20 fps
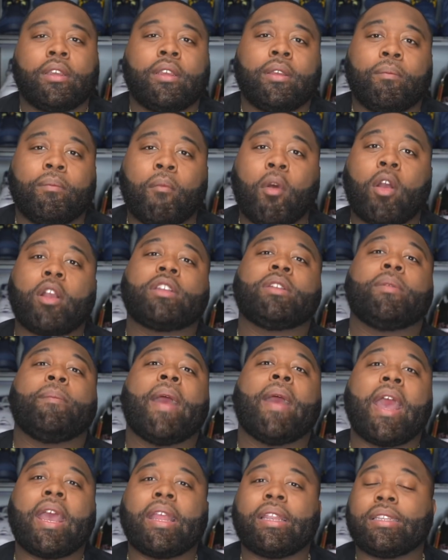March
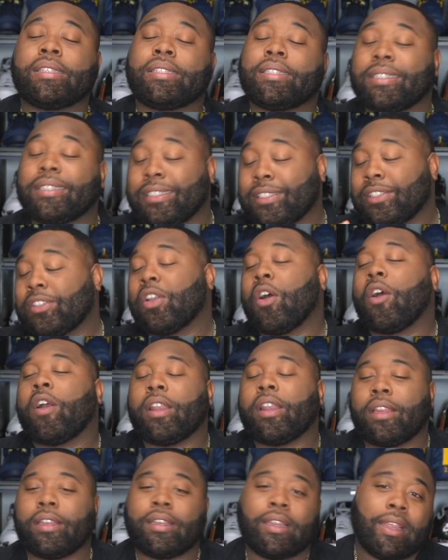Madness is
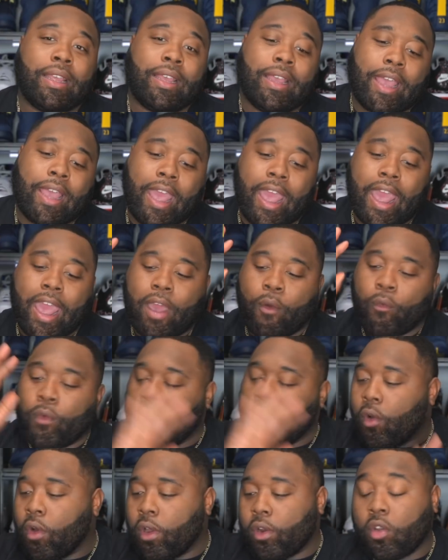started, and we're
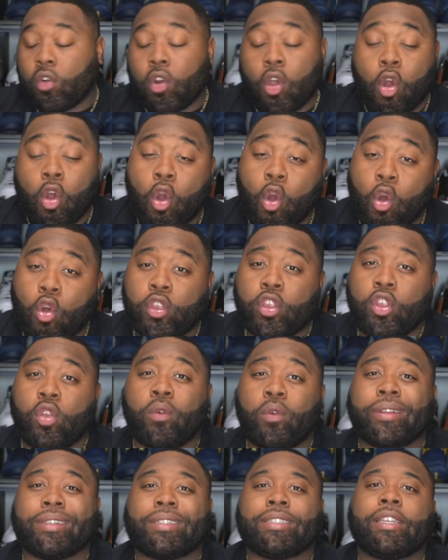going on a whole
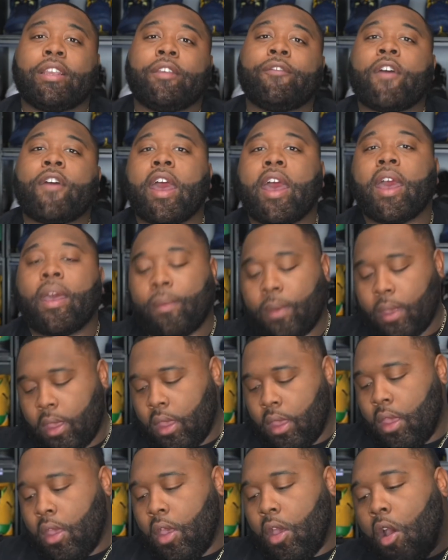U N C vibe.
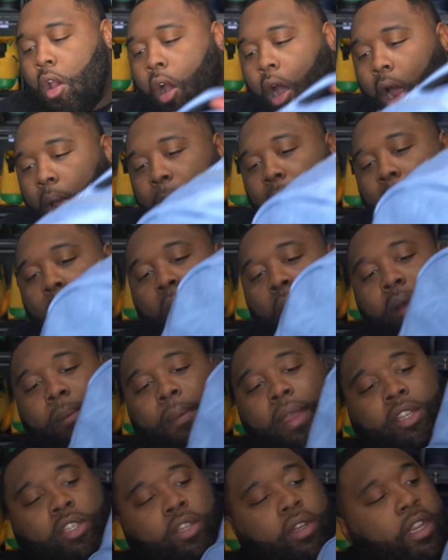Army, I want to
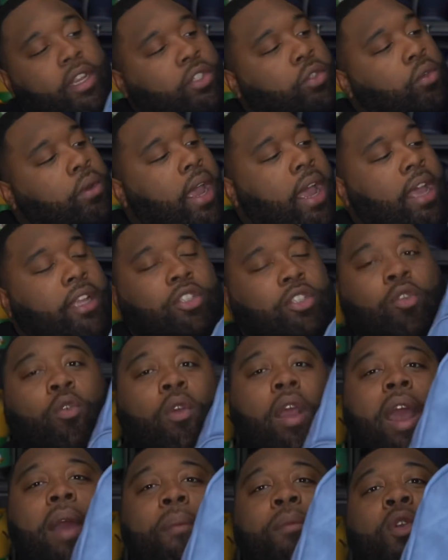make sure that you guys
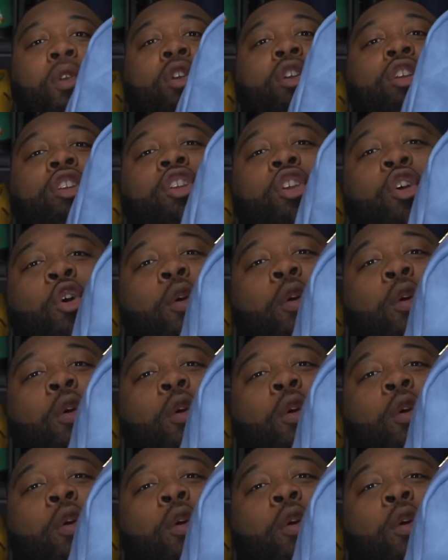grab your U